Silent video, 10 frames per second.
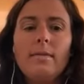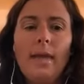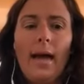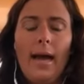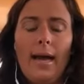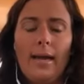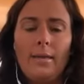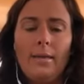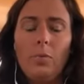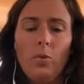that
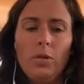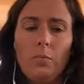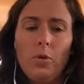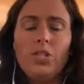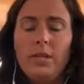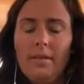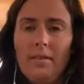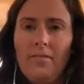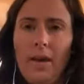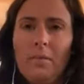portion of
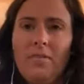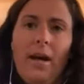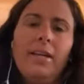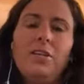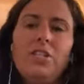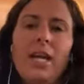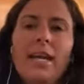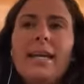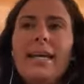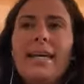the fiber value
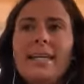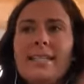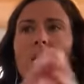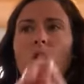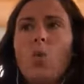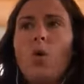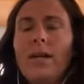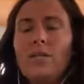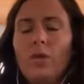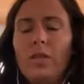chain is
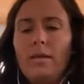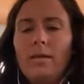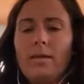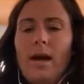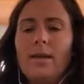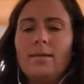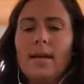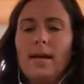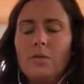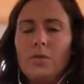whereas when the
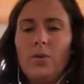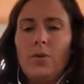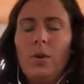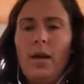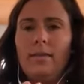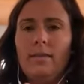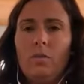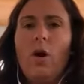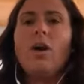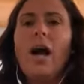cotton comes through out of the
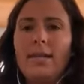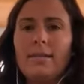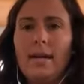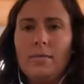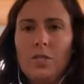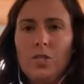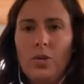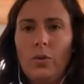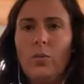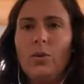raw cotton comes to,